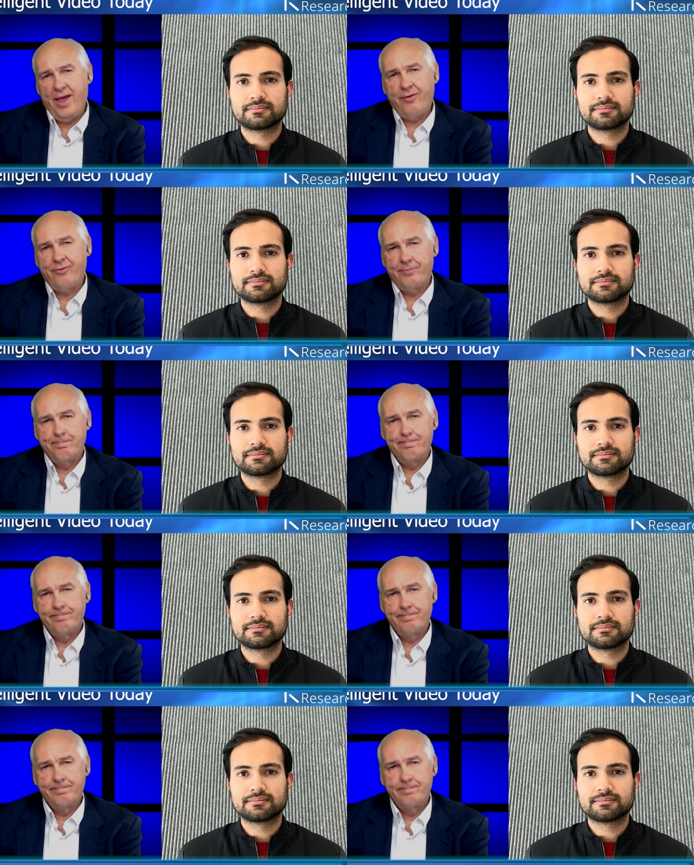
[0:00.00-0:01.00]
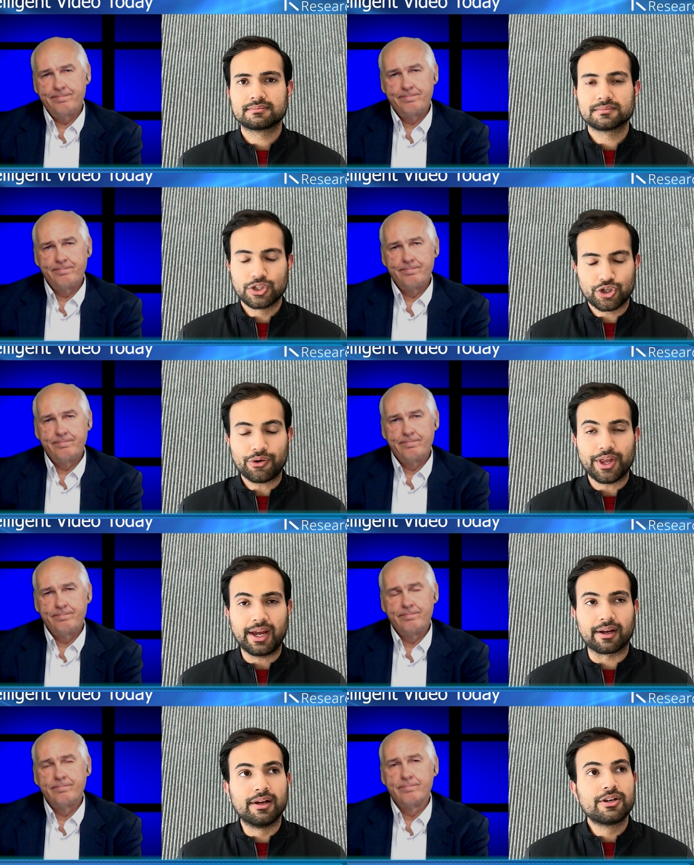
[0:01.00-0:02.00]
Speaker 1: case? Sure
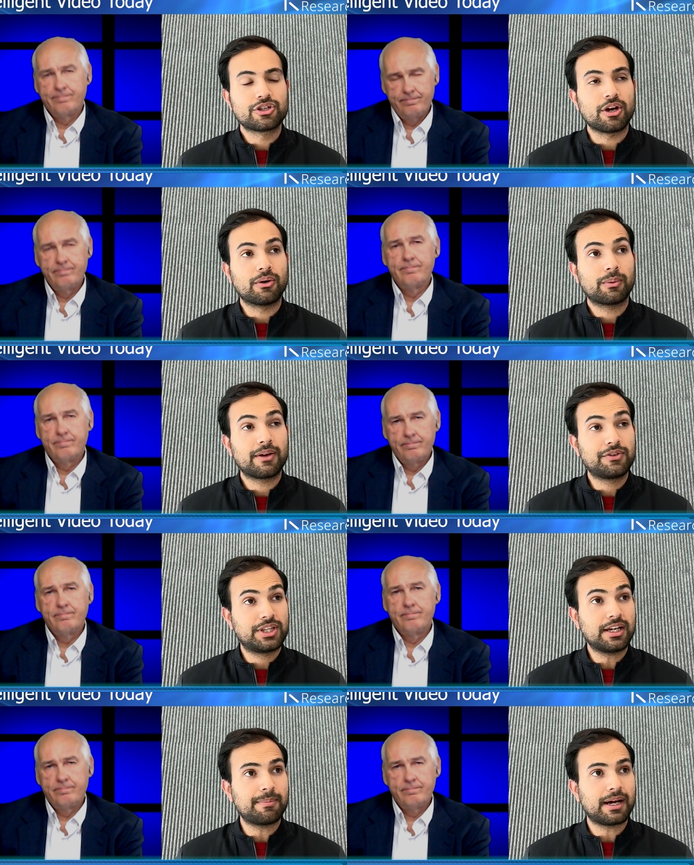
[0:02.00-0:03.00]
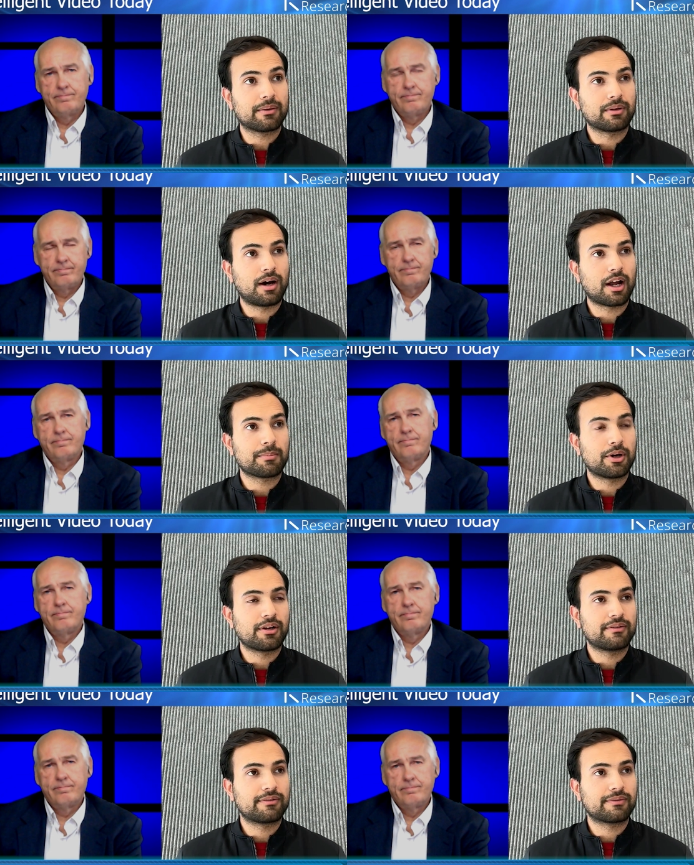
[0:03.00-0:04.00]
thing. So, if you think about
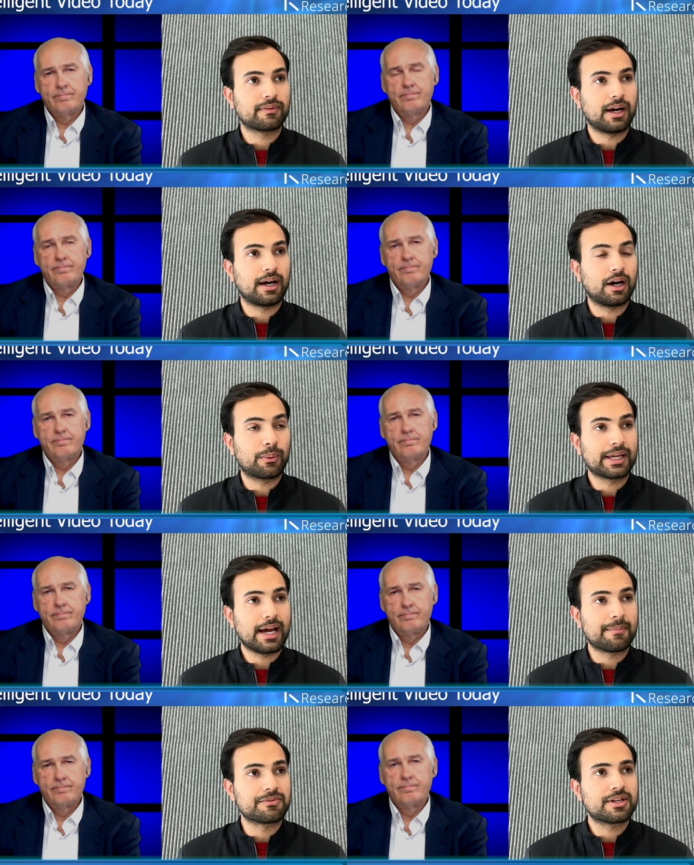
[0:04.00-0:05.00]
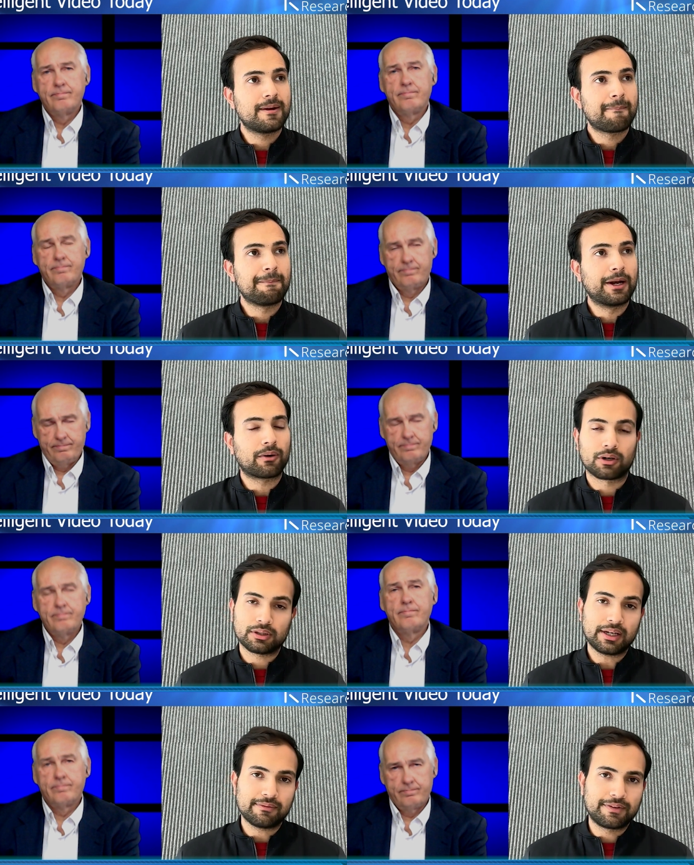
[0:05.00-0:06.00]
automotive uh, OEMs, there are a
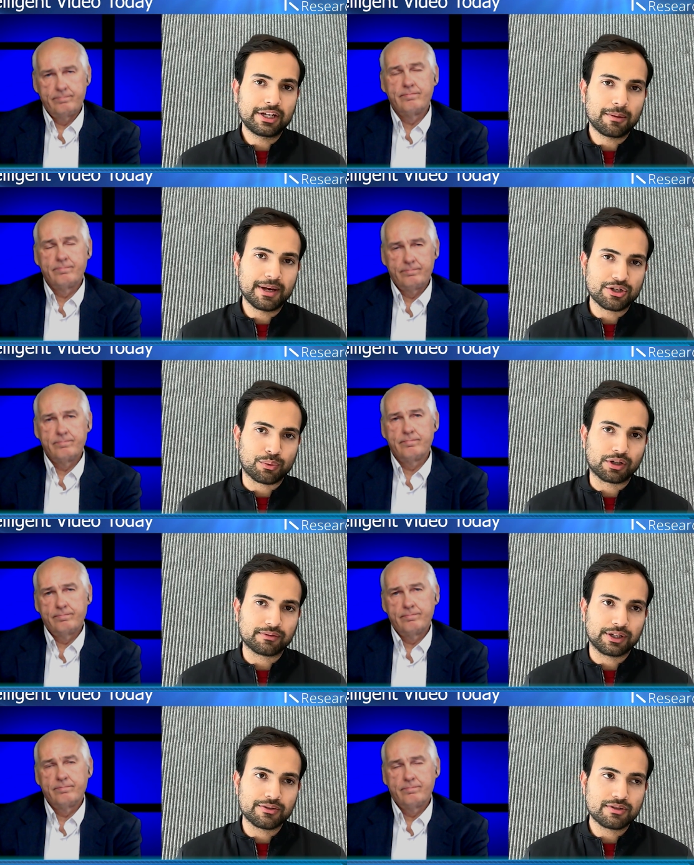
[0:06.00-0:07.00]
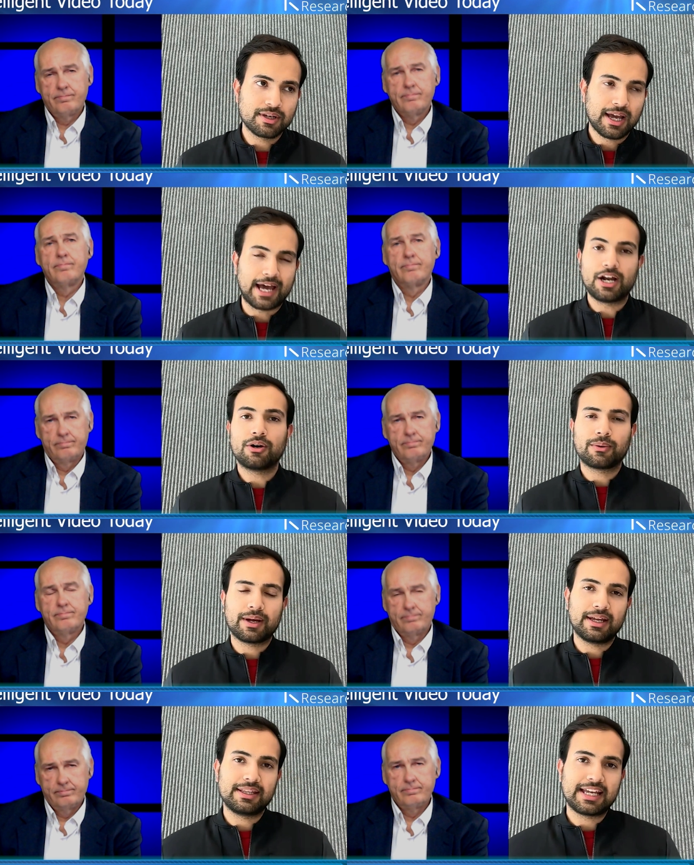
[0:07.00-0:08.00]
lot of video-based workflows. I know
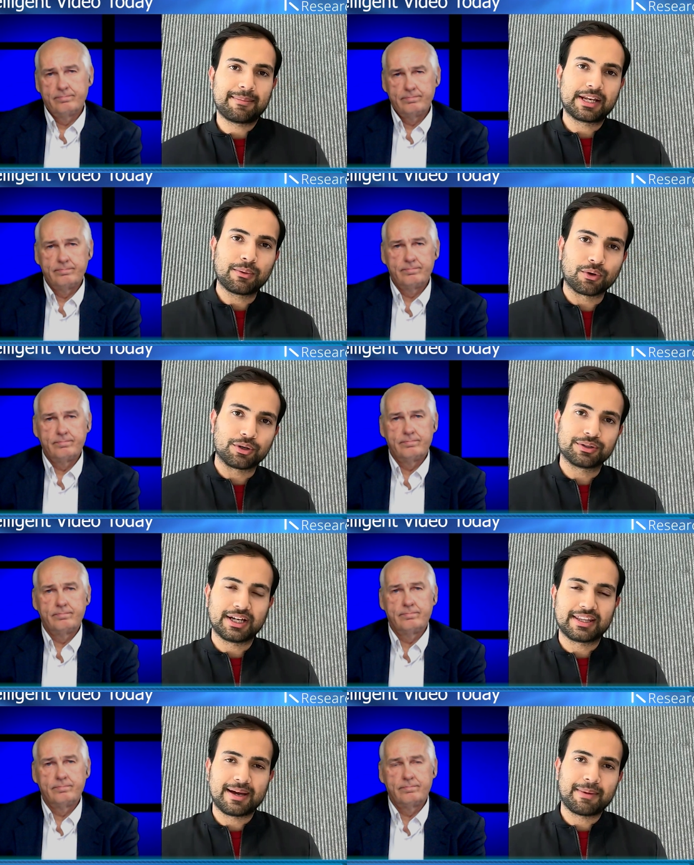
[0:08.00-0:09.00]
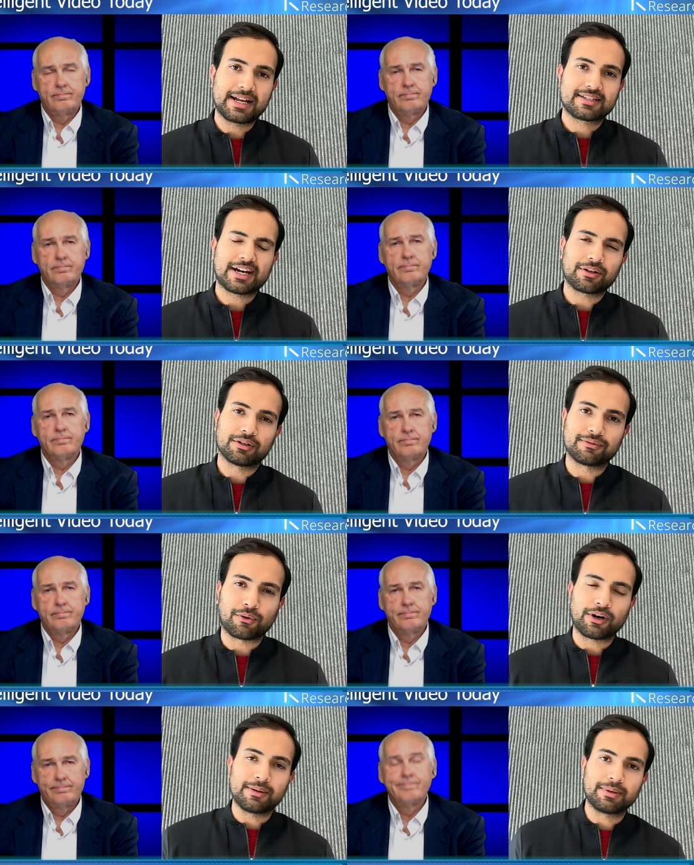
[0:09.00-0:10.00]
in, in the M&E world uh, that might sound a little
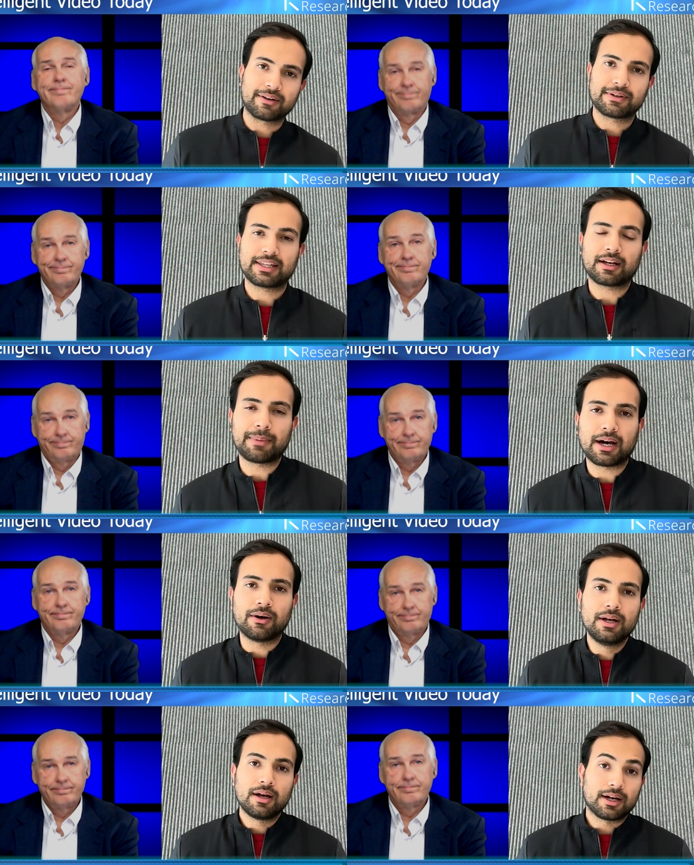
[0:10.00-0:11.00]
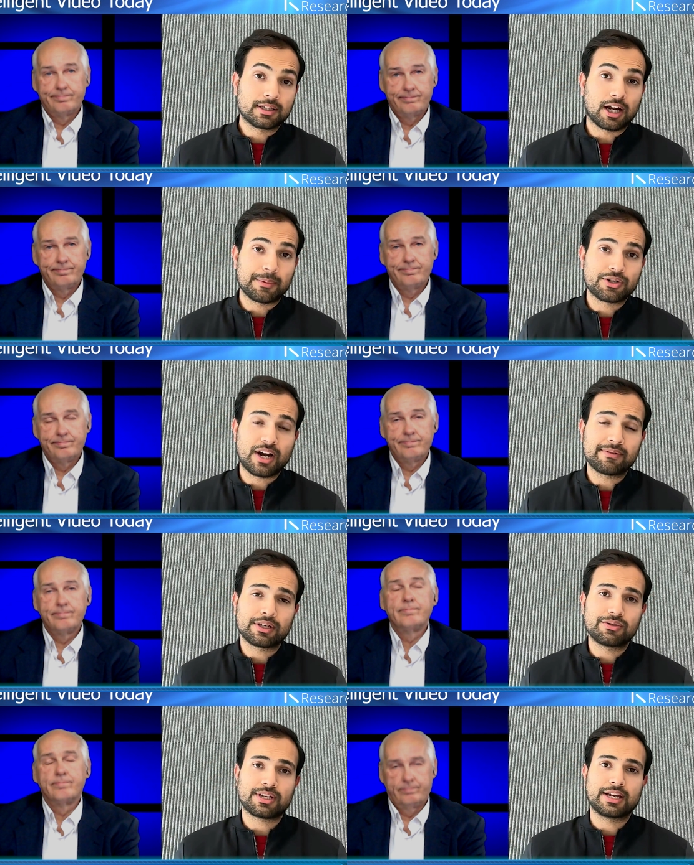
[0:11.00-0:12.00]
foreign, but if we think about autonomous driving
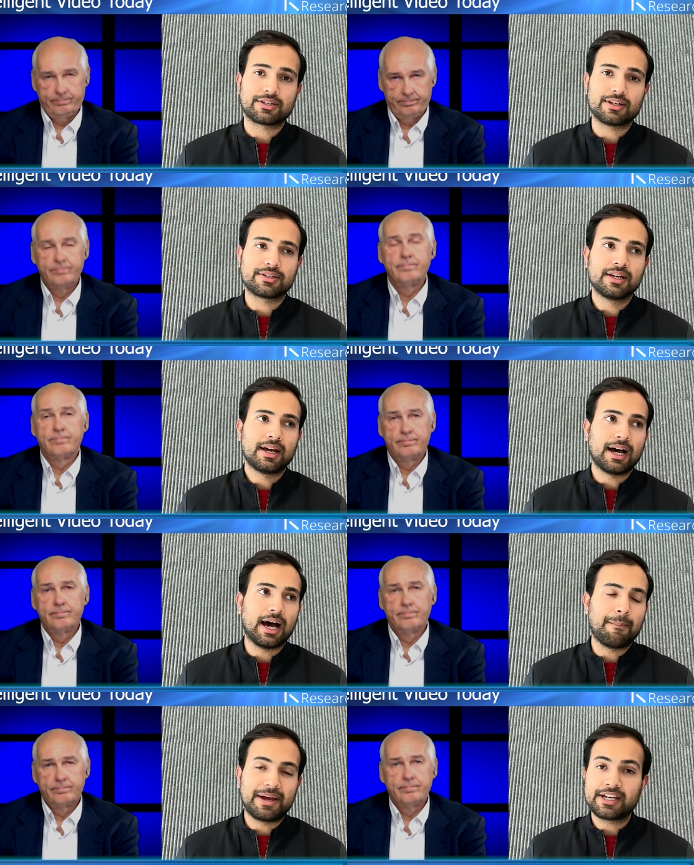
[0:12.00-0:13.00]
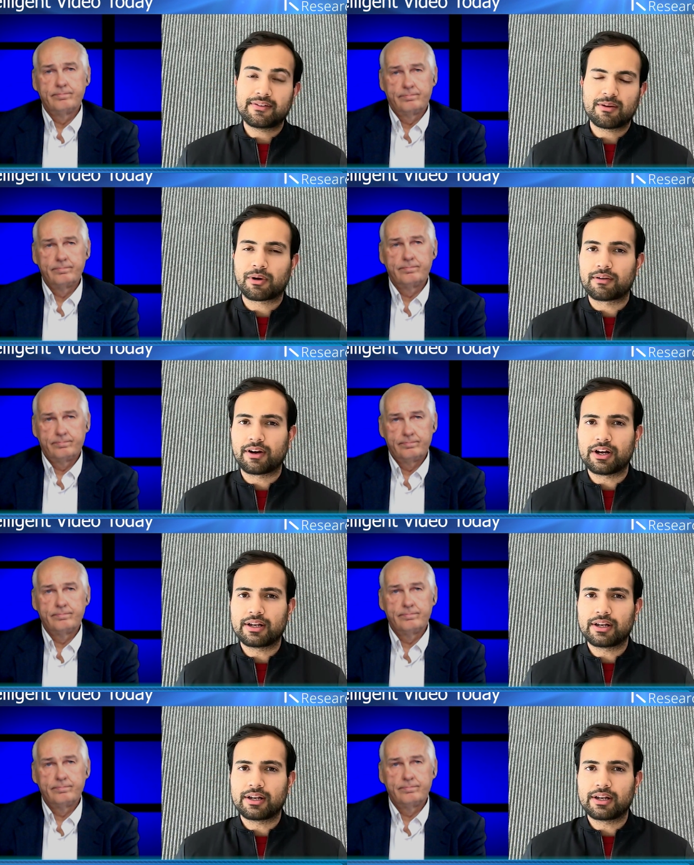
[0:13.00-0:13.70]
use cases, uh, many of them are very